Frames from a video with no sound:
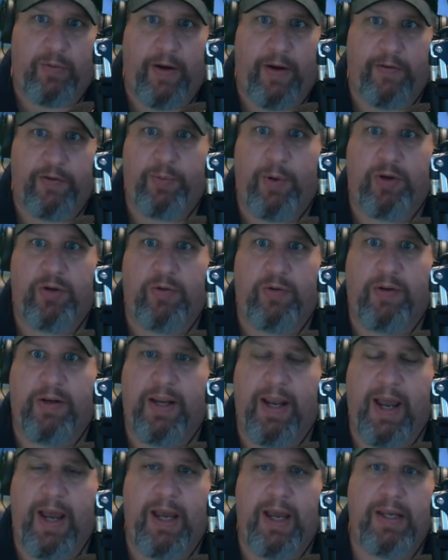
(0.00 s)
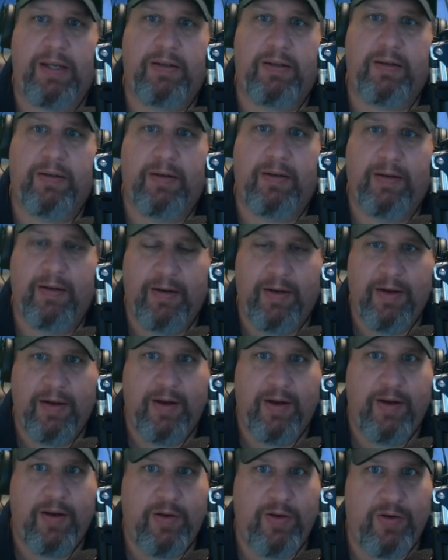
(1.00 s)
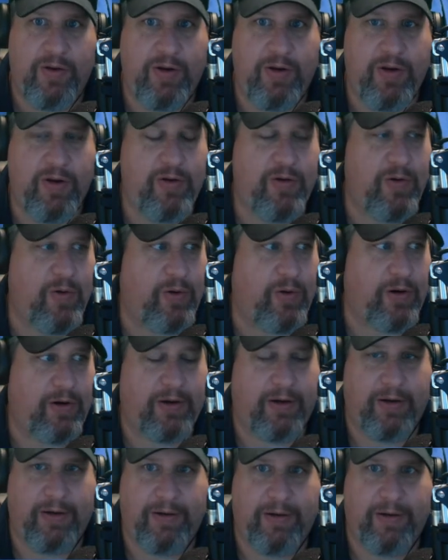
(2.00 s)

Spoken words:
We have a special guest, New York